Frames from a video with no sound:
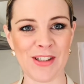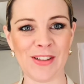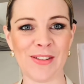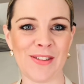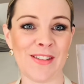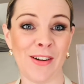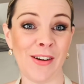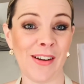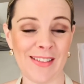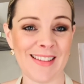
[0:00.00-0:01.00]
use,
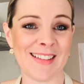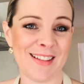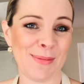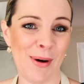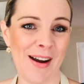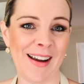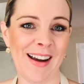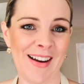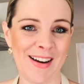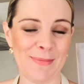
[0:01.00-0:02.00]
so this is why
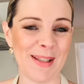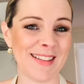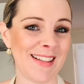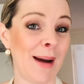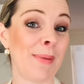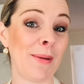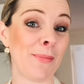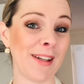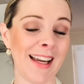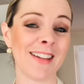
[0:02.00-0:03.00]
I mix it up, and
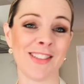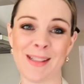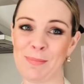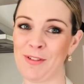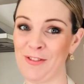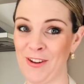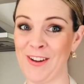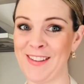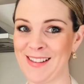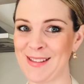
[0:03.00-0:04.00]
we actually
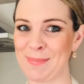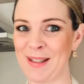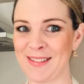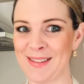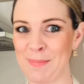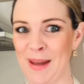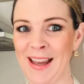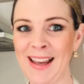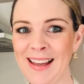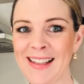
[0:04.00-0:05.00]
prefer this because the
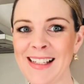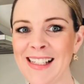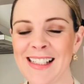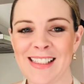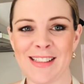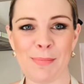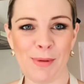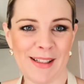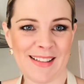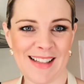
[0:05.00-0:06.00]
pear just
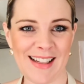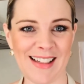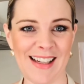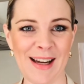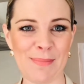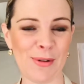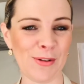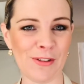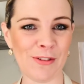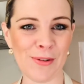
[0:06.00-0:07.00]
brings a
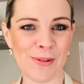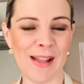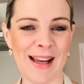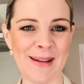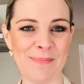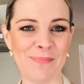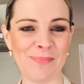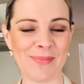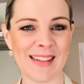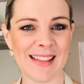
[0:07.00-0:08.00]
beautiful
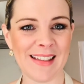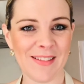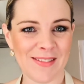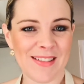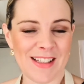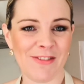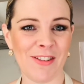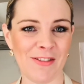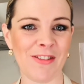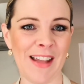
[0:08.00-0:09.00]

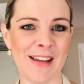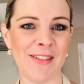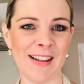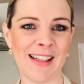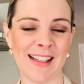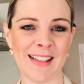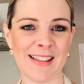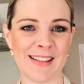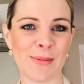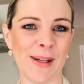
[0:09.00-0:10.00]
different flavour, like a
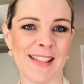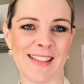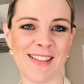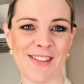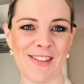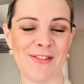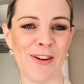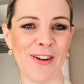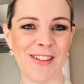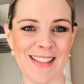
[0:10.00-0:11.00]
sweeter sort of
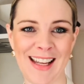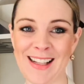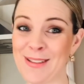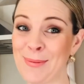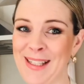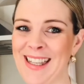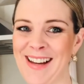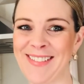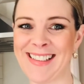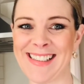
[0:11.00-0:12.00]
note, and we
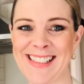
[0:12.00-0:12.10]
love it.